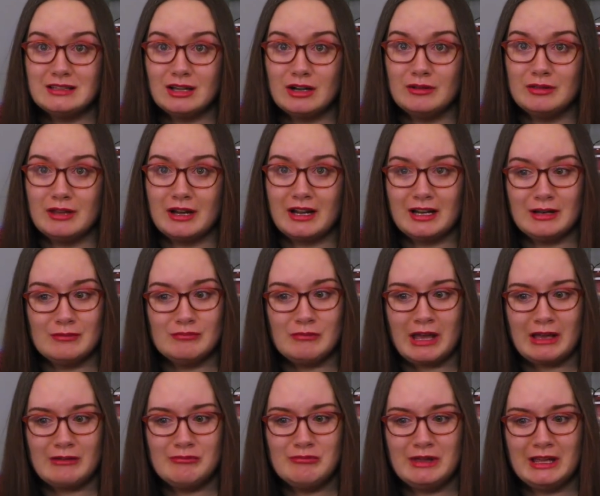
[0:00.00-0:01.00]
her. They're gonna
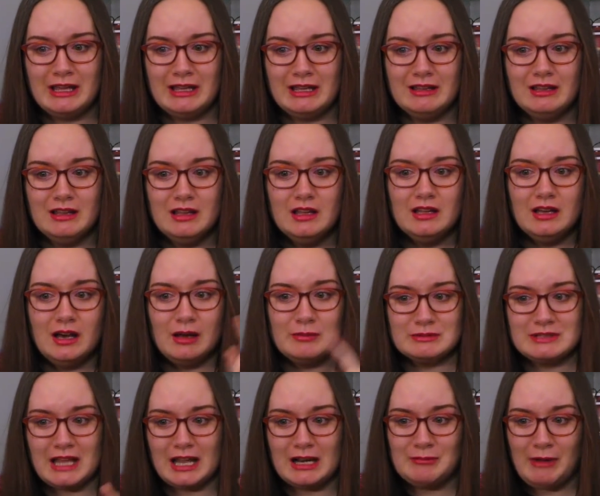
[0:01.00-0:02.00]
make me
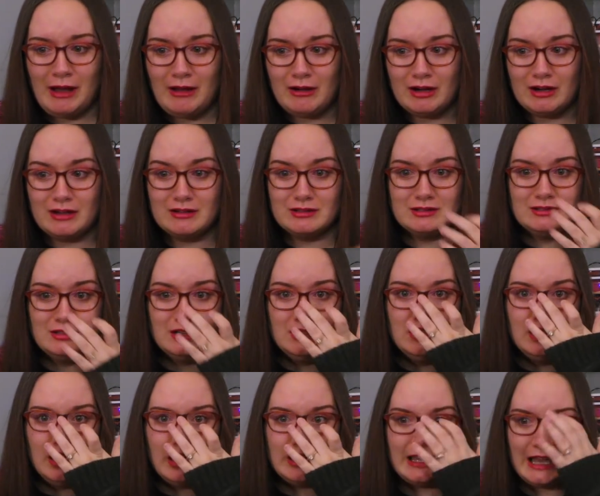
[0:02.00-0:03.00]
upset about
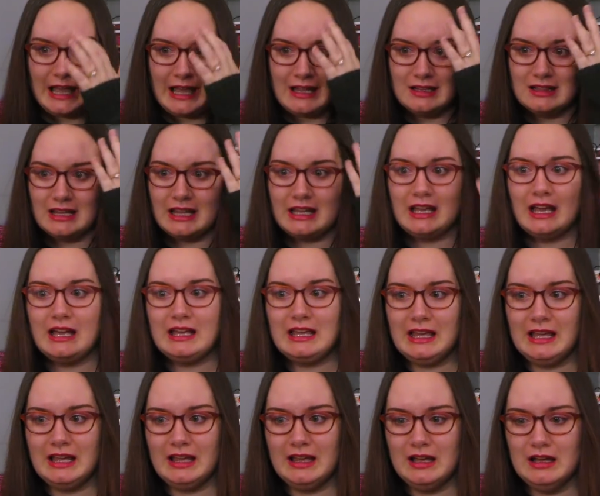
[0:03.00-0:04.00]
her again. Like, I
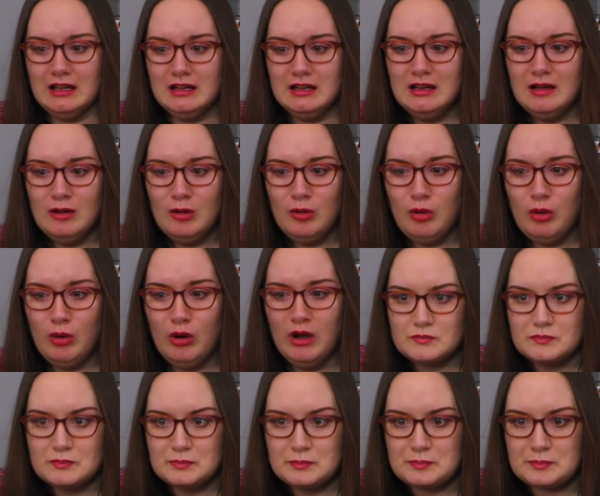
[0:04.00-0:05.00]
can't.
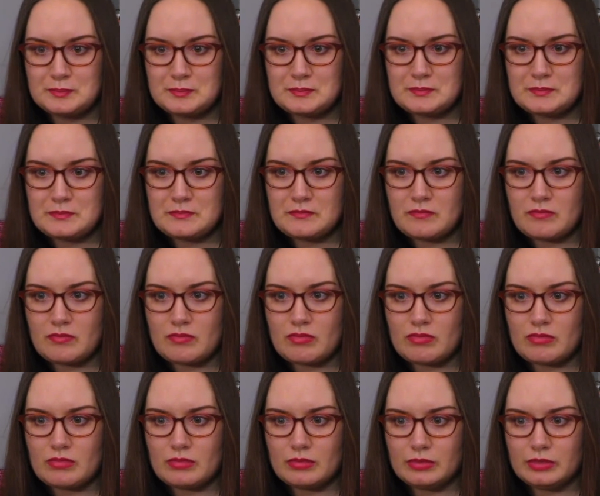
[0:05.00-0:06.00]
Ashford's right.
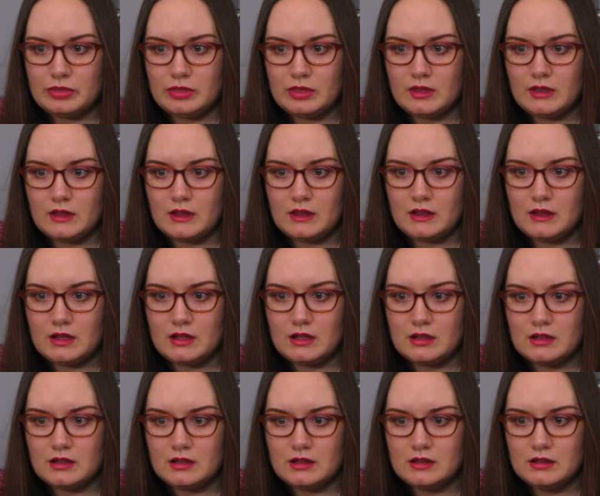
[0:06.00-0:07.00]
It won't make any difference if
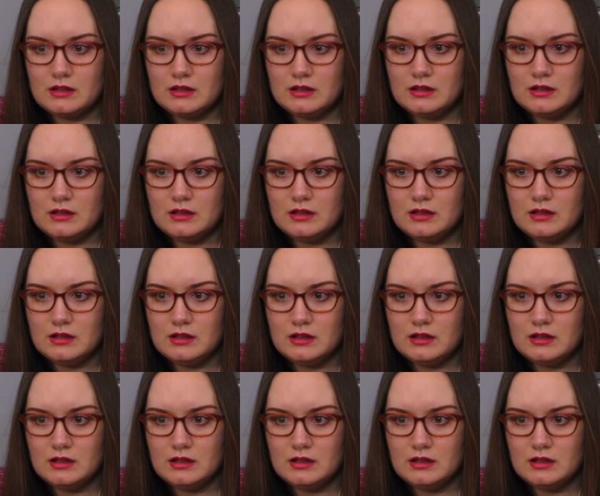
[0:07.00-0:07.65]
we shut down the prince.